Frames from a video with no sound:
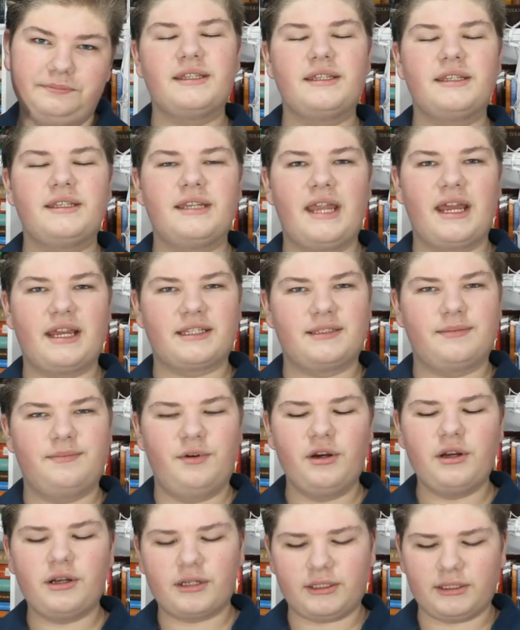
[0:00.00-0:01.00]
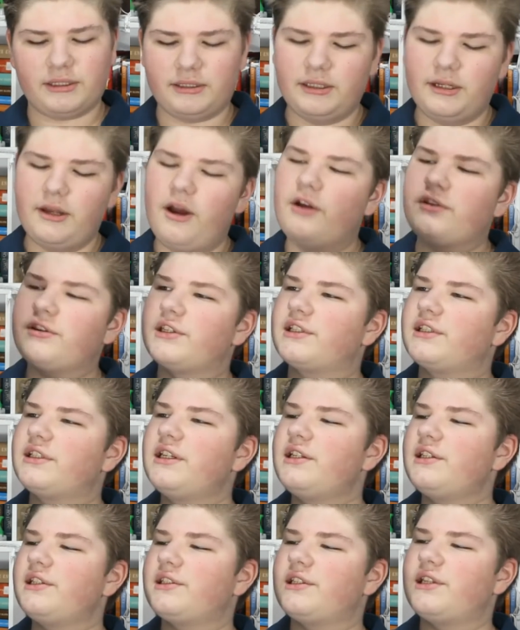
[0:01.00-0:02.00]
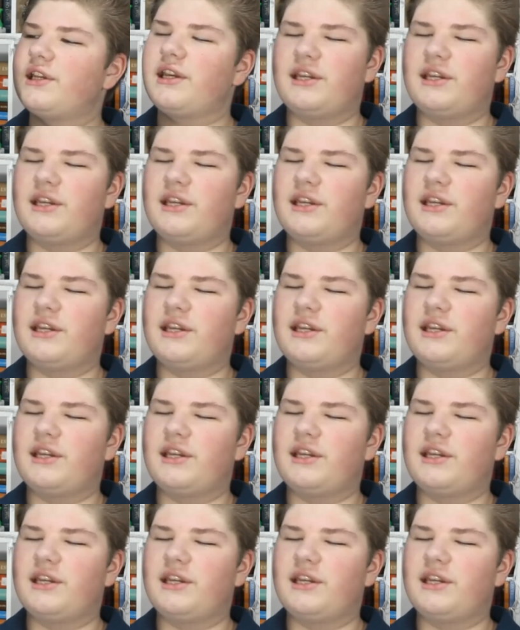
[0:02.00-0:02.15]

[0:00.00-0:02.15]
The next book on this list